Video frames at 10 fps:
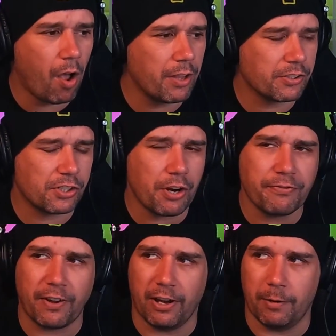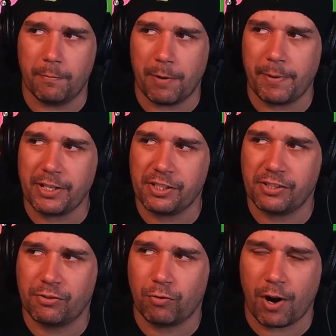so far, my
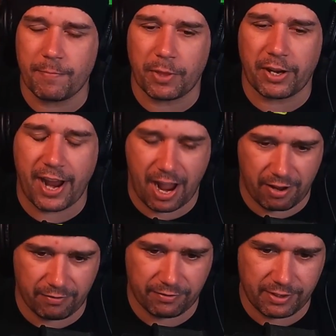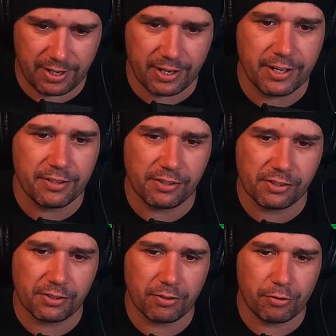biggest gripe that I have is
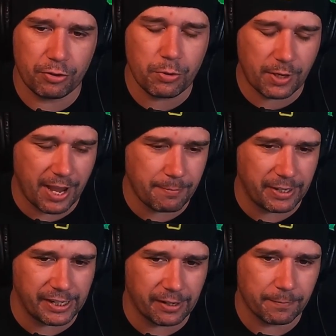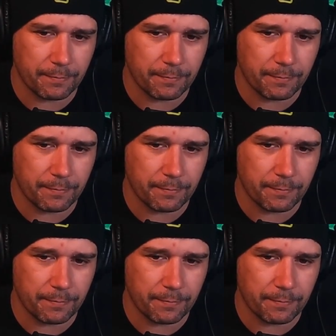UK media.